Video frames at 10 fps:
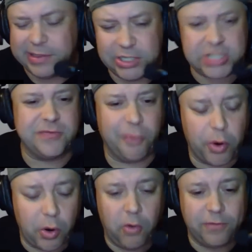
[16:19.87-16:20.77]
Just
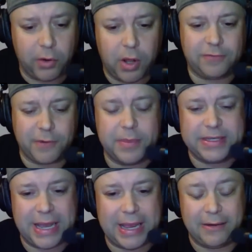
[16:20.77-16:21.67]
4 overall from
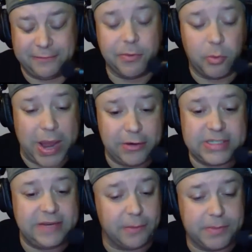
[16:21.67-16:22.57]
the from the wide
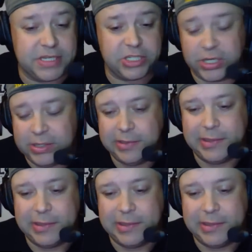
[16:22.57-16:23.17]
receiver position.